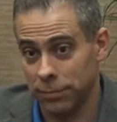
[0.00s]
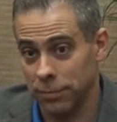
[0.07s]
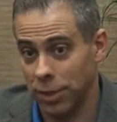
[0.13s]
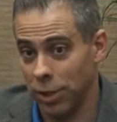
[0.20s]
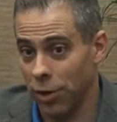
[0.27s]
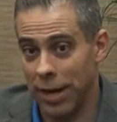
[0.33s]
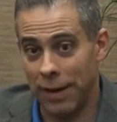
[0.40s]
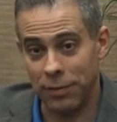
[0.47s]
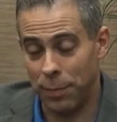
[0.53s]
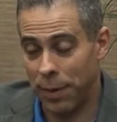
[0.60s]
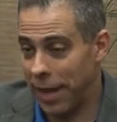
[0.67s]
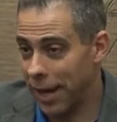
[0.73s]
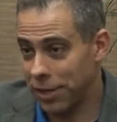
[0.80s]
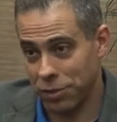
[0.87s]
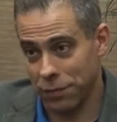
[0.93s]
You don't have to
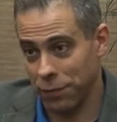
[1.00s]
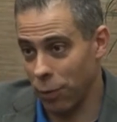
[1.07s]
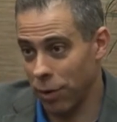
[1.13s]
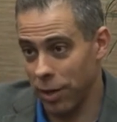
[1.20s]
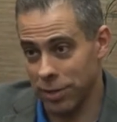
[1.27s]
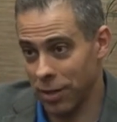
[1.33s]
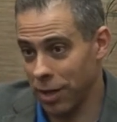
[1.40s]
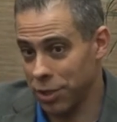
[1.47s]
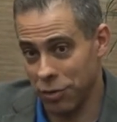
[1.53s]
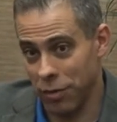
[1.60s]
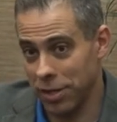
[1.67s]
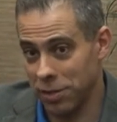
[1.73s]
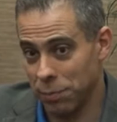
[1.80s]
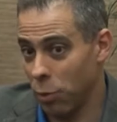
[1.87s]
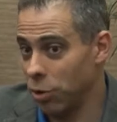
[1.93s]
pay extra for it. As long as you're
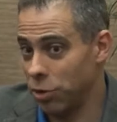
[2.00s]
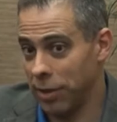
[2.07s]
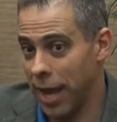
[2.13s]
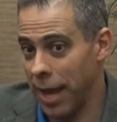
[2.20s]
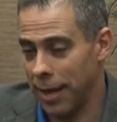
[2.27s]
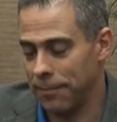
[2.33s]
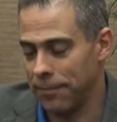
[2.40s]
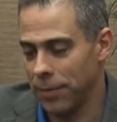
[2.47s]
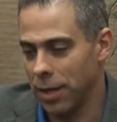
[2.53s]
on support, you get it.